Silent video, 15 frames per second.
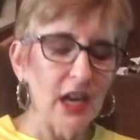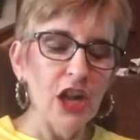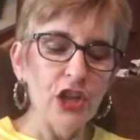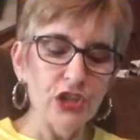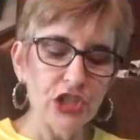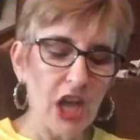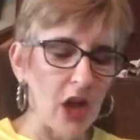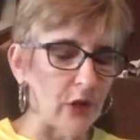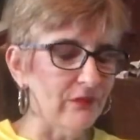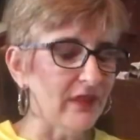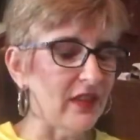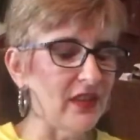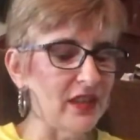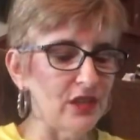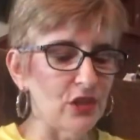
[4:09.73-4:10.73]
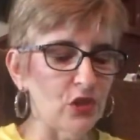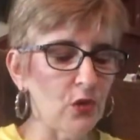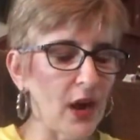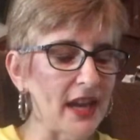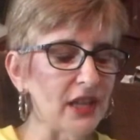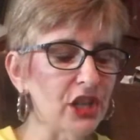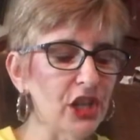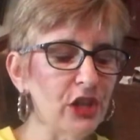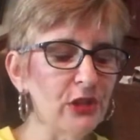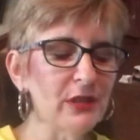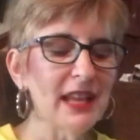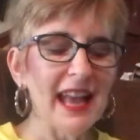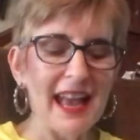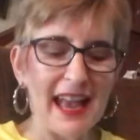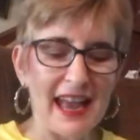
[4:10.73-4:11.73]
So, this is great news
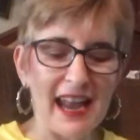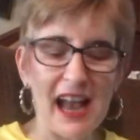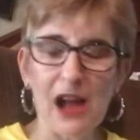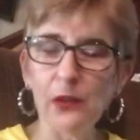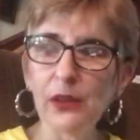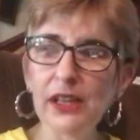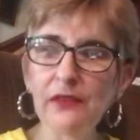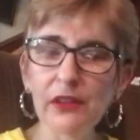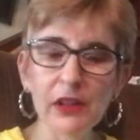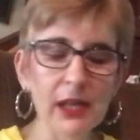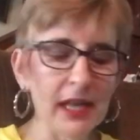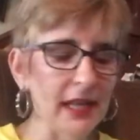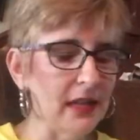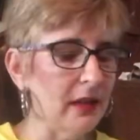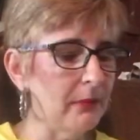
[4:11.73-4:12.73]
and I'll leave a link.